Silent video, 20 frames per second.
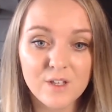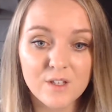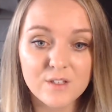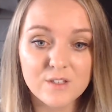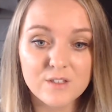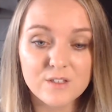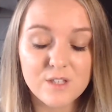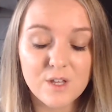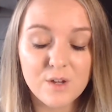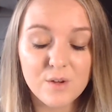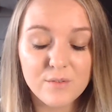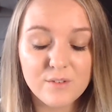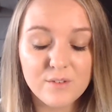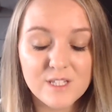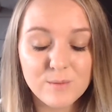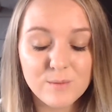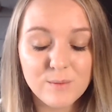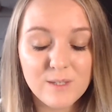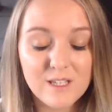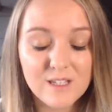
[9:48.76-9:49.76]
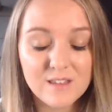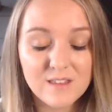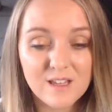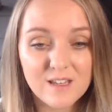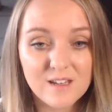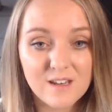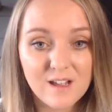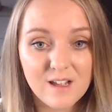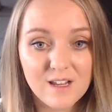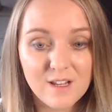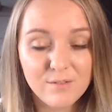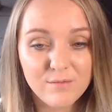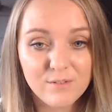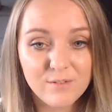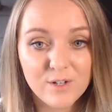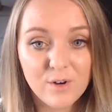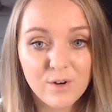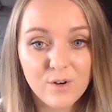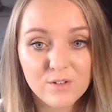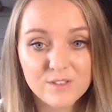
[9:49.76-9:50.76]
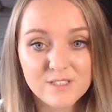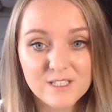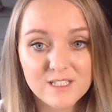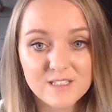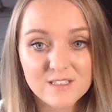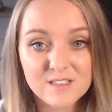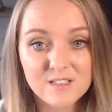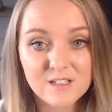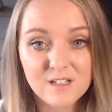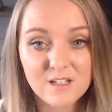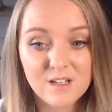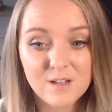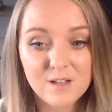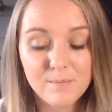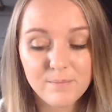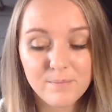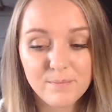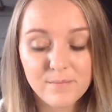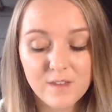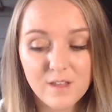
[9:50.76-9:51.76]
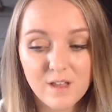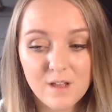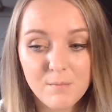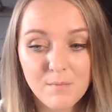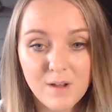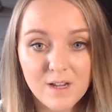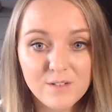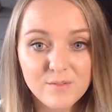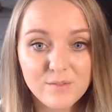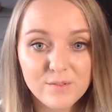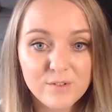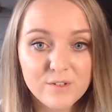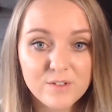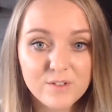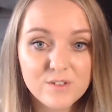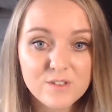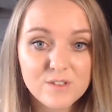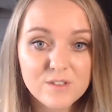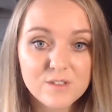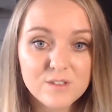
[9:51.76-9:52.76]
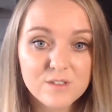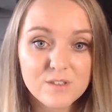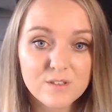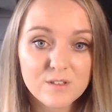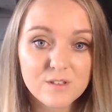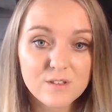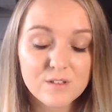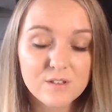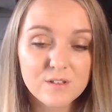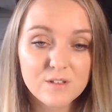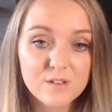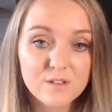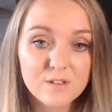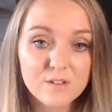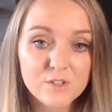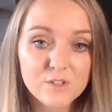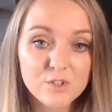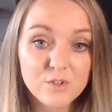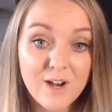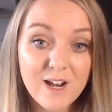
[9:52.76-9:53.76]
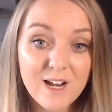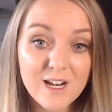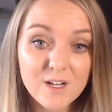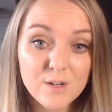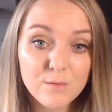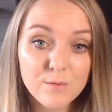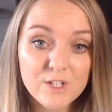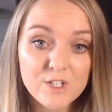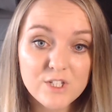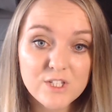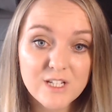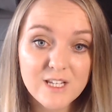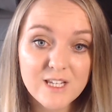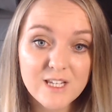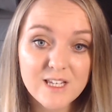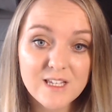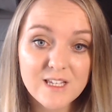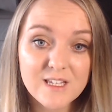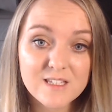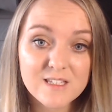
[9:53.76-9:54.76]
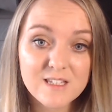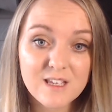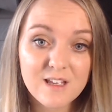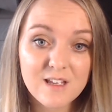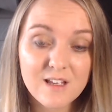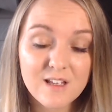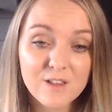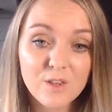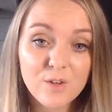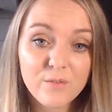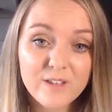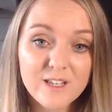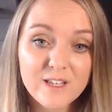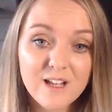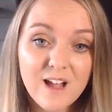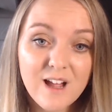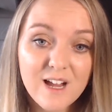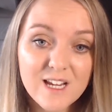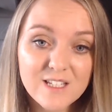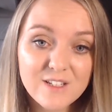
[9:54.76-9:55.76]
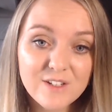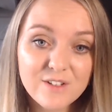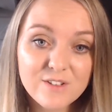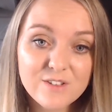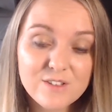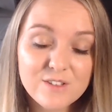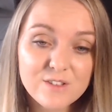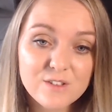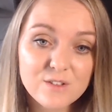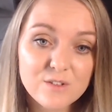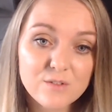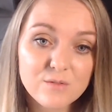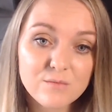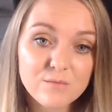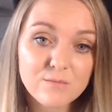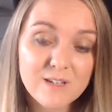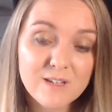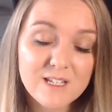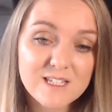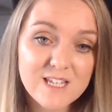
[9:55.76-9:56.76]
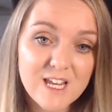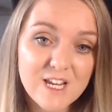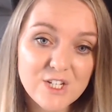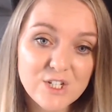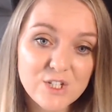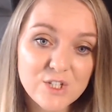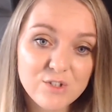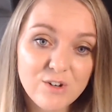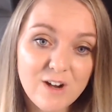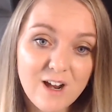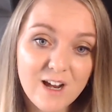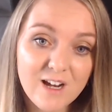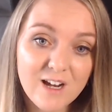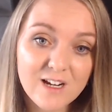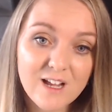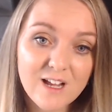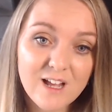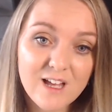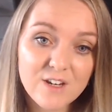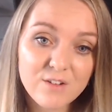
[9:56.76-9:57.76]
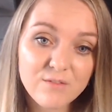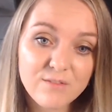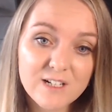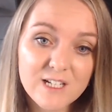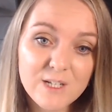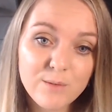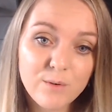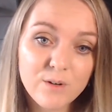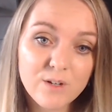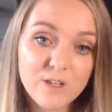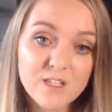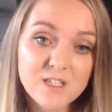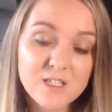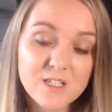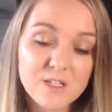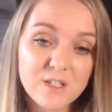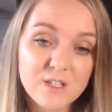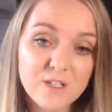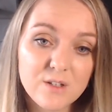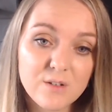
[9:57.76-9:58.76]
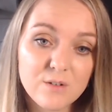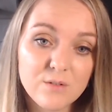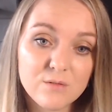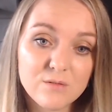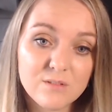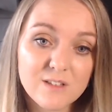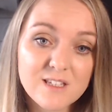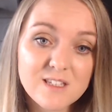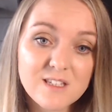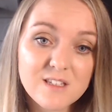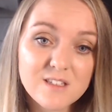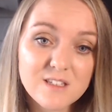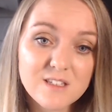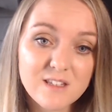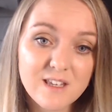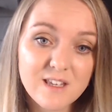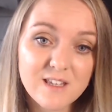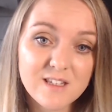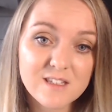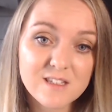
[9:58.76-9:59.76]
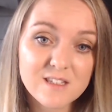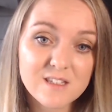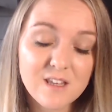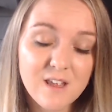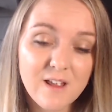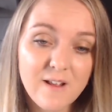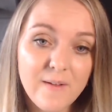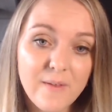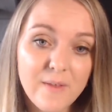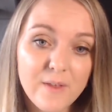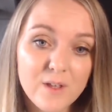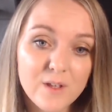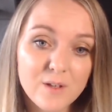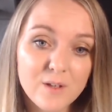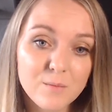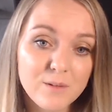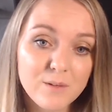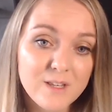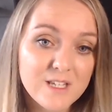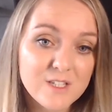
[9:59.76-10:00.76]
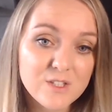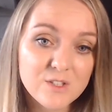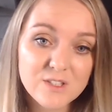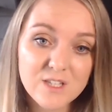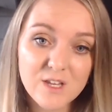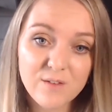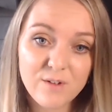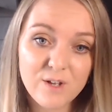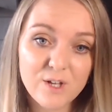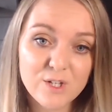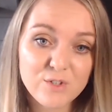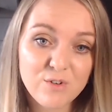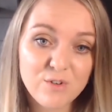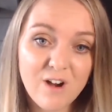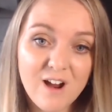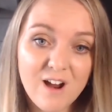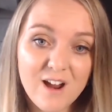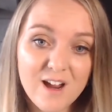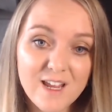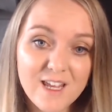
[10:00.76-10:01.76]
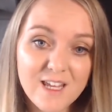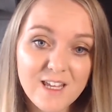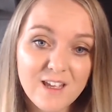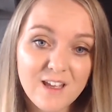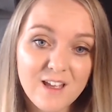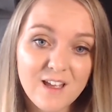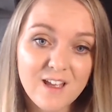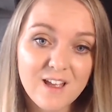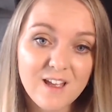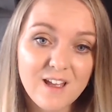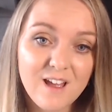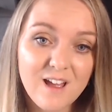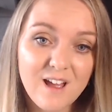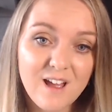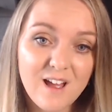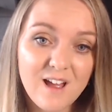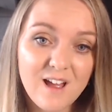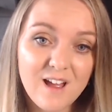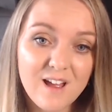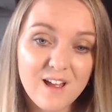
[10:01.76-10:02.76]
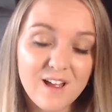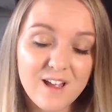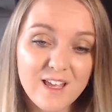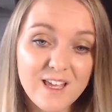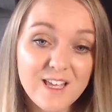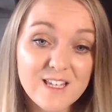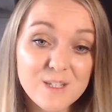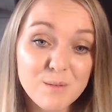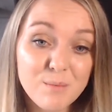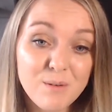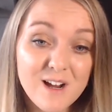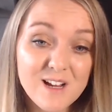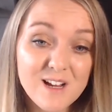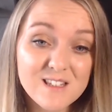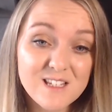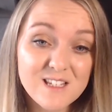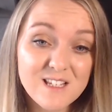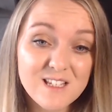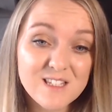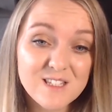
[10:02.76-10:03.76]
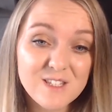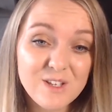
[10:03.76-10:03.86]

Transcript: So this week then I have recorded a mindfulness track, which is a loving kindness meditation track, and I really want you to listen to this. Please just give it a try. It is a practice,